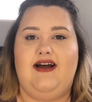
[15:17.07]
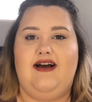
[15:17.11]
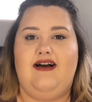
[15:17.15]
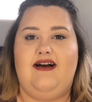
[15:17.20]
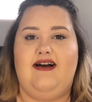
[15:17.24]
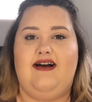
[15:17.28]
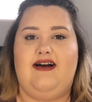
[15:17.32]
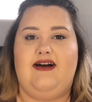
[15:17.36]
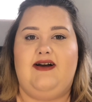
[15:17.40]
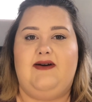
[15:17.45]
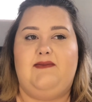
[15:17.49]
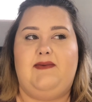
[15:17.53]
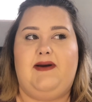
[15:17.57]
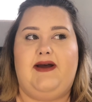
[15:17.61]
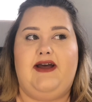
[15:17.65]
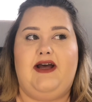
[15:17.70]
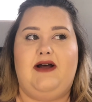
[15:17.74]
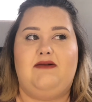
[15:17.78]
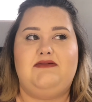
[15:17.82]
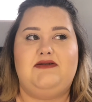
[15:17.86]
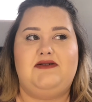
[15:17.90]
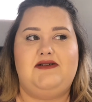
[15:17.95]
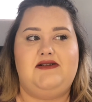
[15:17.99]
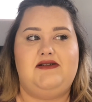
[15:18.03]
I
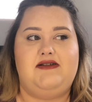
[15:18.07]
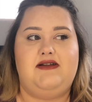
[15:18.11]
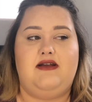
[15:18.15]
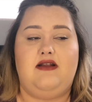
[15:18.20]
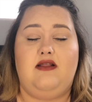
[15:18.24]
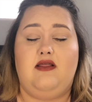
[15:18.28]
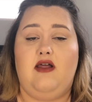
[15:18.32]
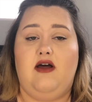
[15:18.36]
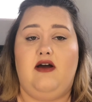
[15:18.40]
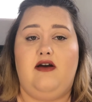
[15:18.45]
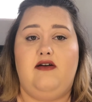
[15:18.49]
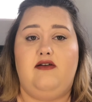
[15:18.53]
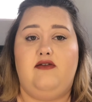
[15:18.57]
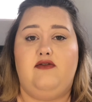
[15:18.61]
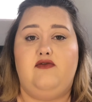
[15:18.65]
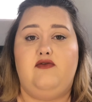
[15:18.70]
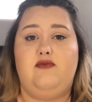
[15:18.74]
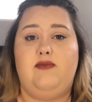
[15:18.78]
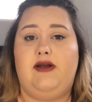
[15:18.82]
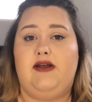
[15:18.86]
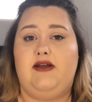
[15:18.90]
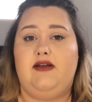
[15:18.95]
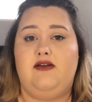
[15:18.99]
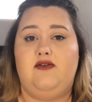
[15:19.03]
absolutely love
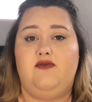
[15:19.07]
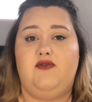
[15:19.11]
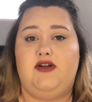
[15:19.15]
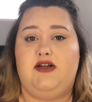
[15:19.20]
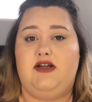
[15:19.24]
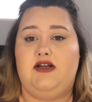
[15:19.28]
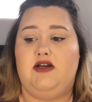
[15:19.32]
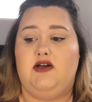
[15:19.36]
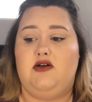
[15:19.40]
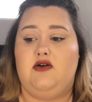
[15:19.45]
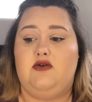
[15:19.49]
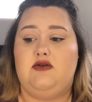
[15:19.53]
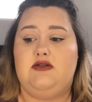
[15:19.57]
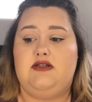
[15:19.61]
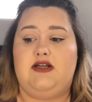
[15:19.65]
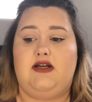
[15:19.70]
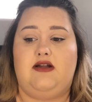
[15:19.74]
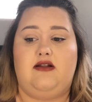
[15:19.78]
making videos.